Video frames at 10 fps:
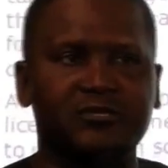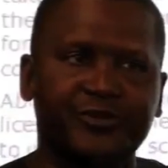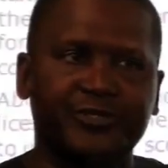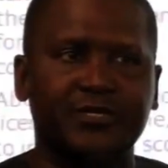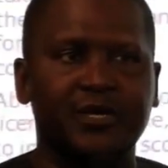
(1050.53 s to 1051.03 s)

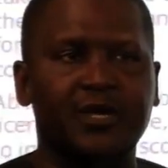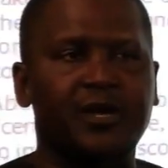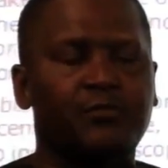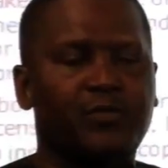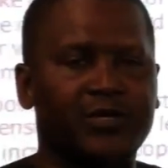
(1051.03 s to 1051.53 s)
generaries.
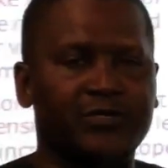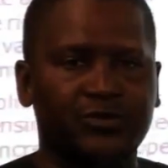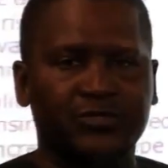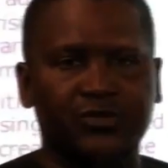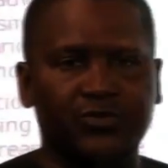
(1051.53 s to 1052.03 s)
But
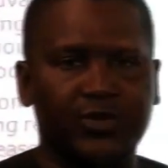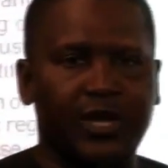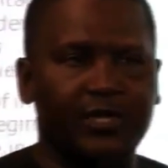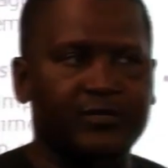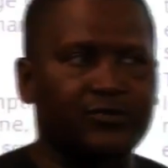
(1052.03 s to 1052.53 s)
total, we
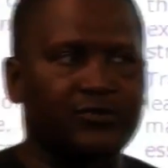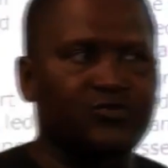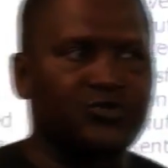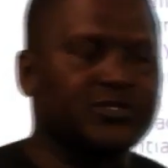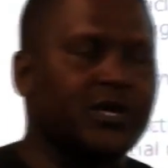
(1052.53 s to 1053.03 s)
had
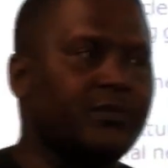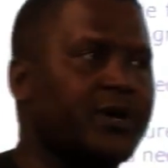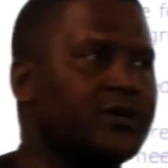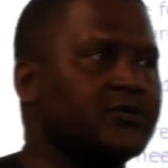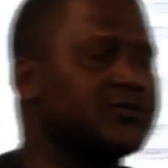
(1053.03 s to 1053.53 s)
almost
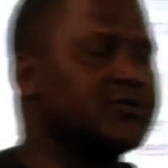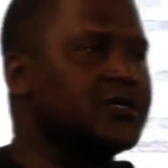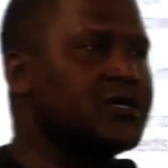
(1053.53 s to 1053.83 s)
about